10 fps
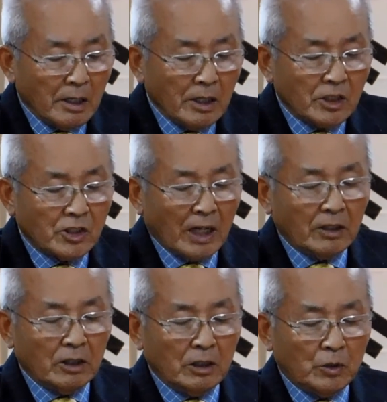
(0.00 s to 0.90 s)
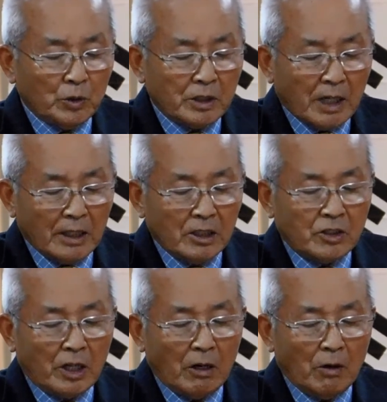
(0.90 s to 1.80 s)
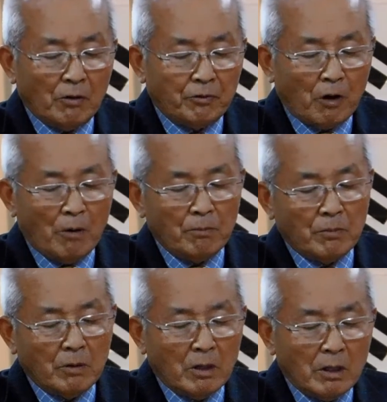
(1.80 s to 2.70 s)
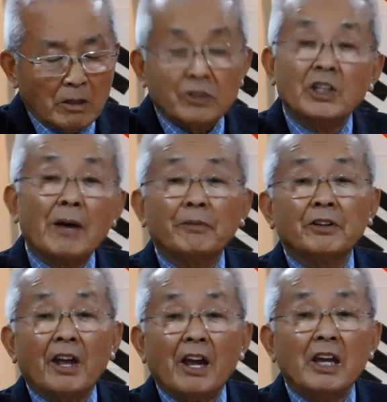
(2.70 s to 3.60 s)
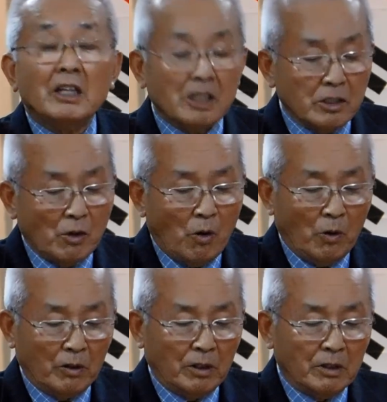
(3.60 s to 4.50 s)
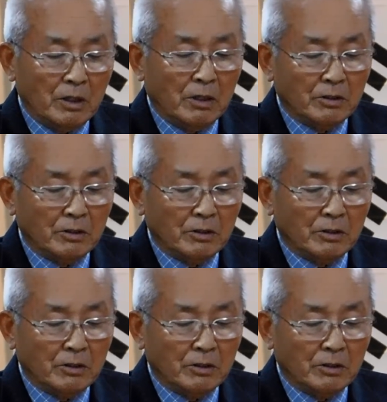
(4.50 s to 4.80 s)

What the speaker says: He started to study cello from 7 or 8 years old.